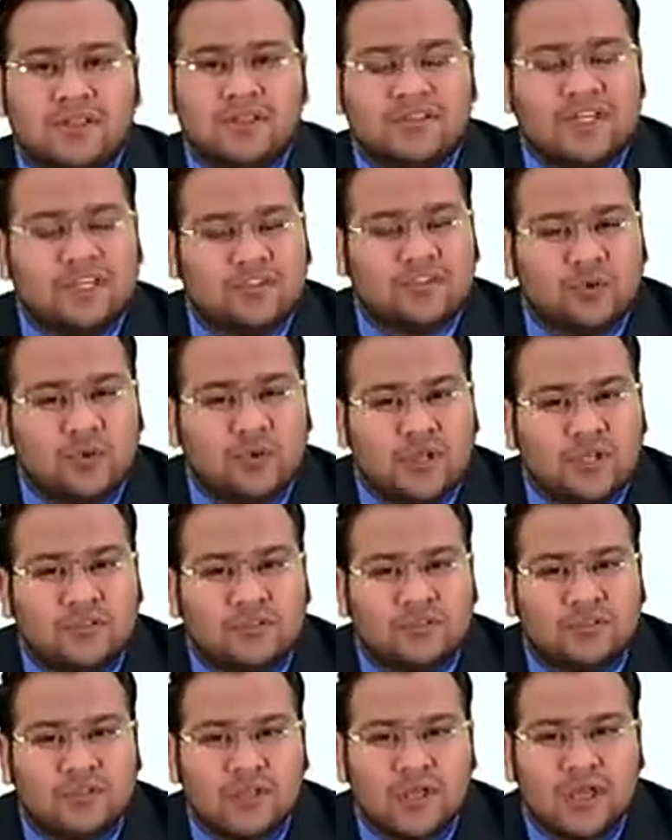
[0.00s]
See
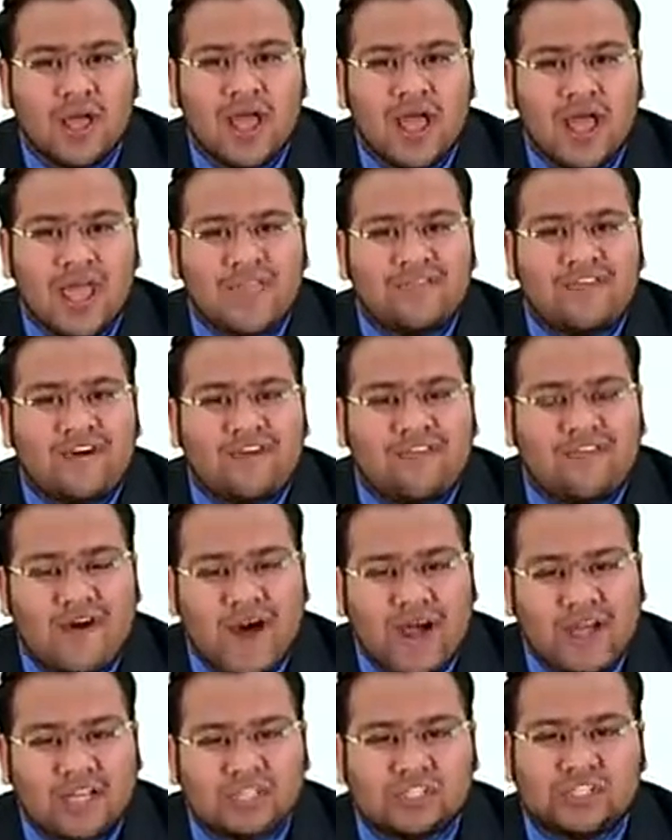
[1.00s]
students, if a
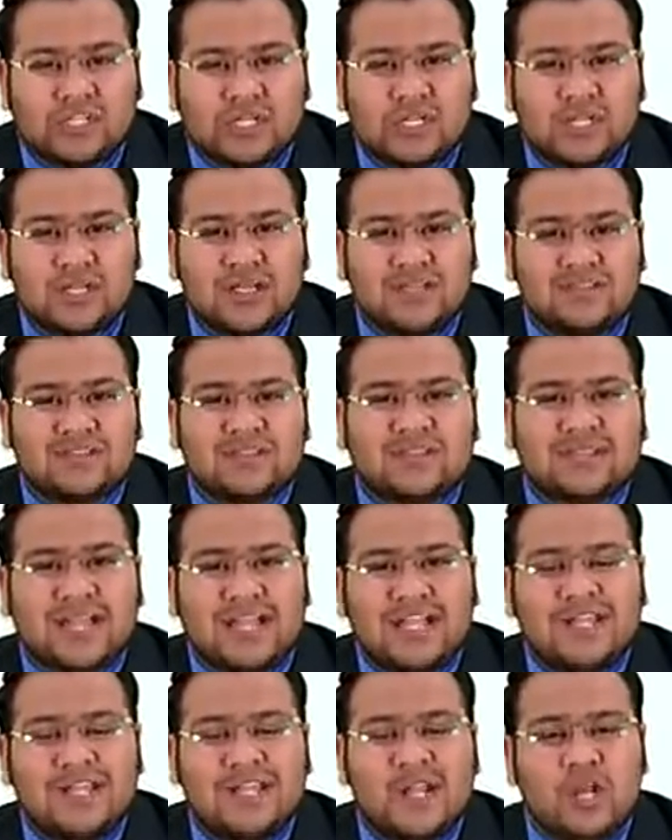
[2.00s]
function is
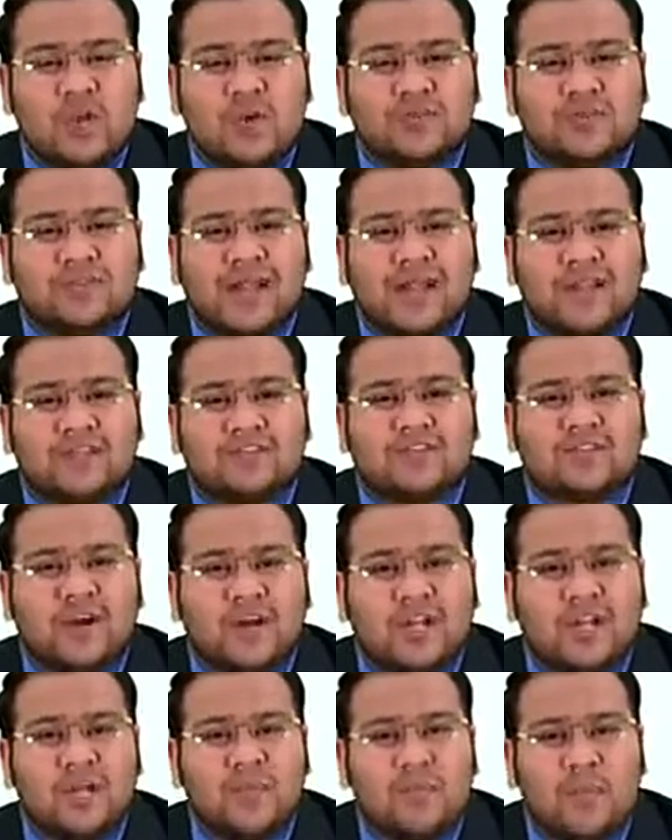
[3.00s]
continuous at a
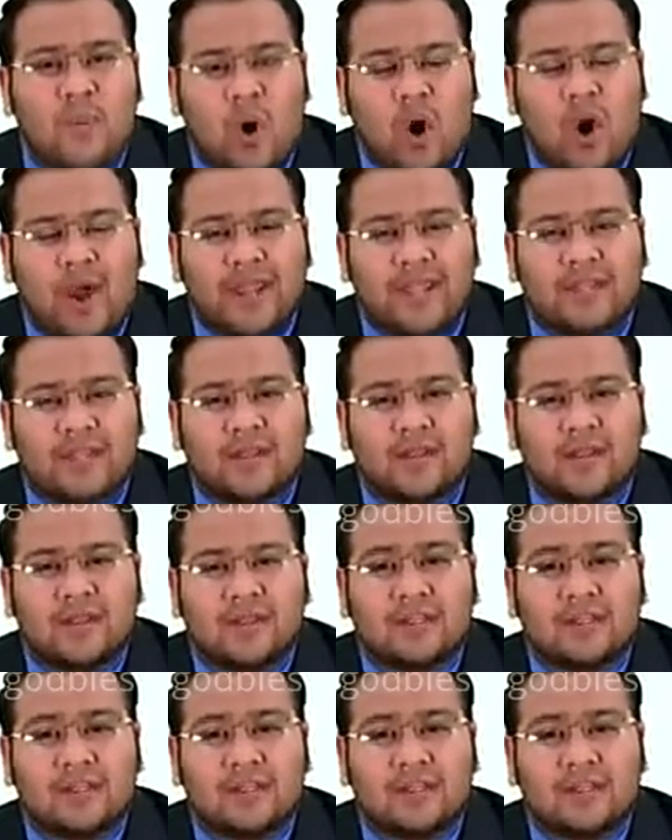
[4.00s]
certain point,